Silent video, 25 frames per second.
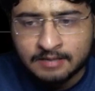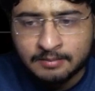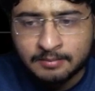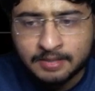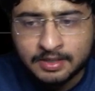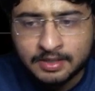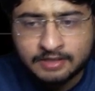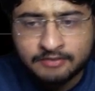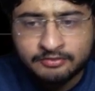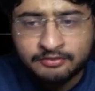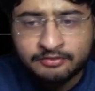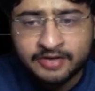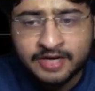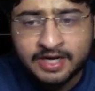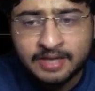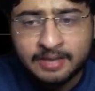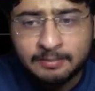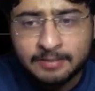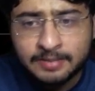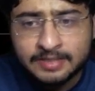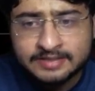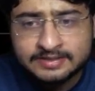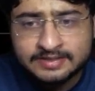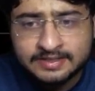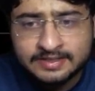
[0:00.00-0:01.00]
But when I'm
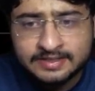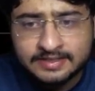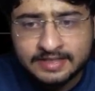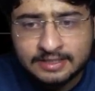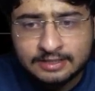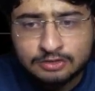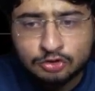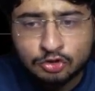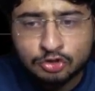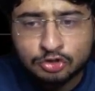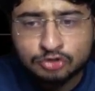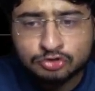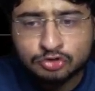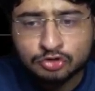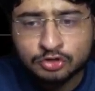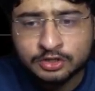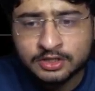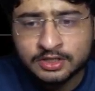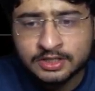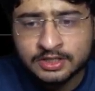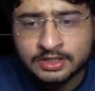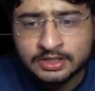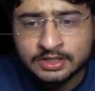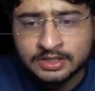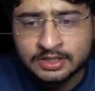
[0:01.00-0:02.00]
placing tiles
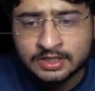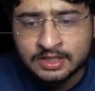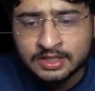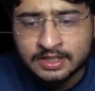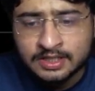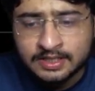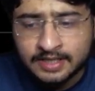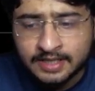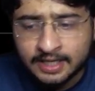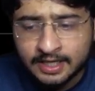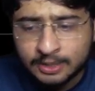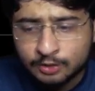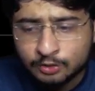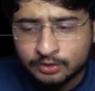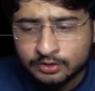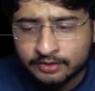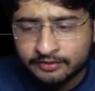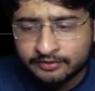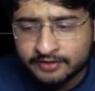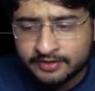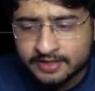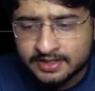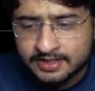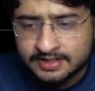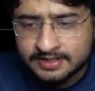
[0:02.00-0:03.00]
horizontally, can you
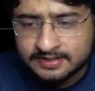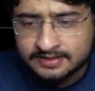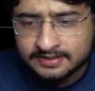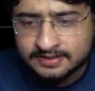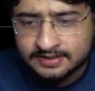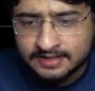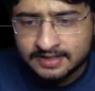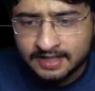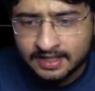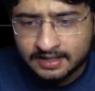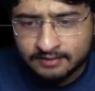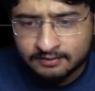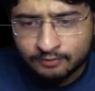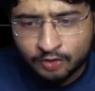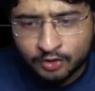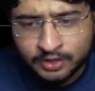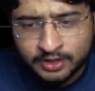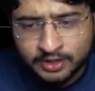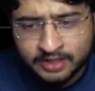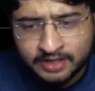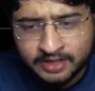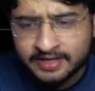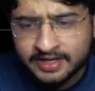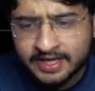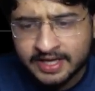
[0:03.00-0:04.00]
definitely see that
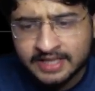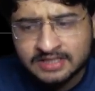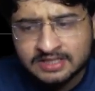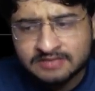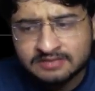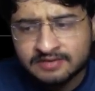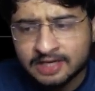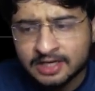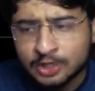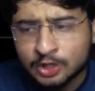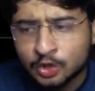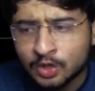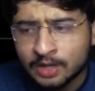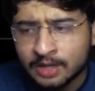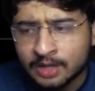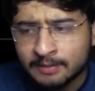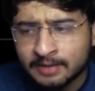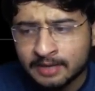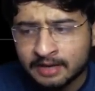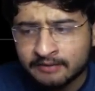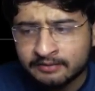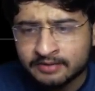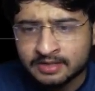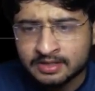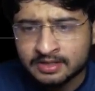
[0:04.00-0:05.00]
whatever n's value I'm
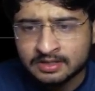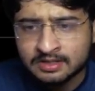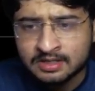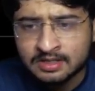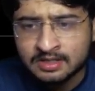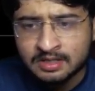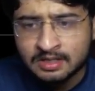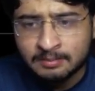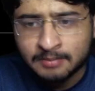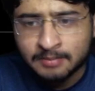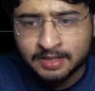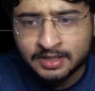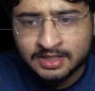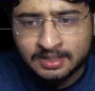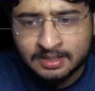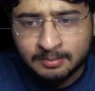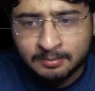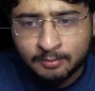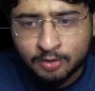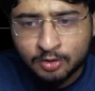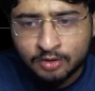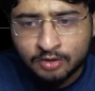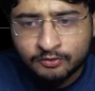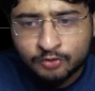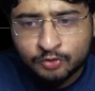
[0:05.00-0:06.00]
having, but
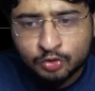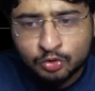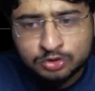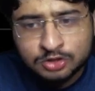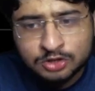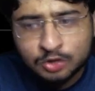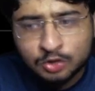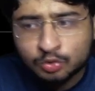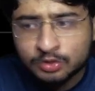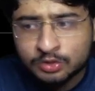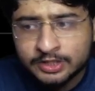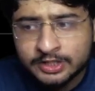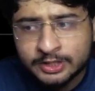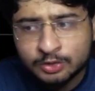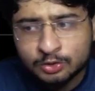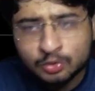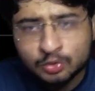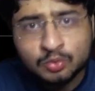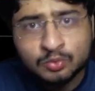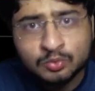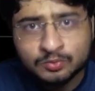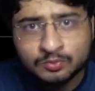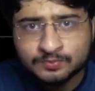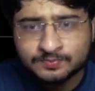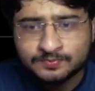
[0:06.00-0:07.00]
number of rows are only
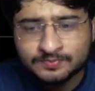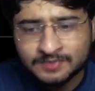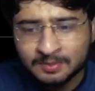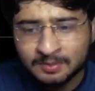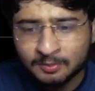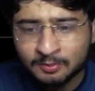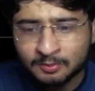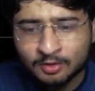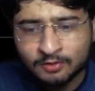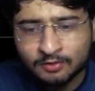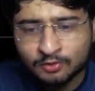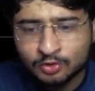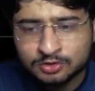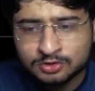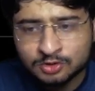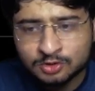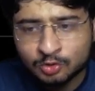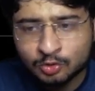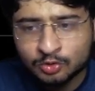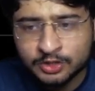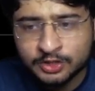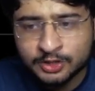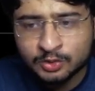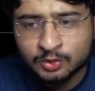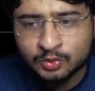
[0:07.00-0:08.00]
2. Number of rows
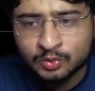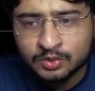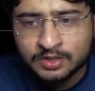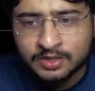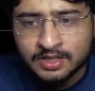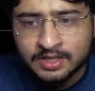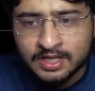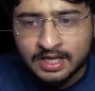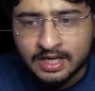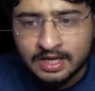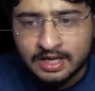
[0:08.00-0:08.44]
are only 2.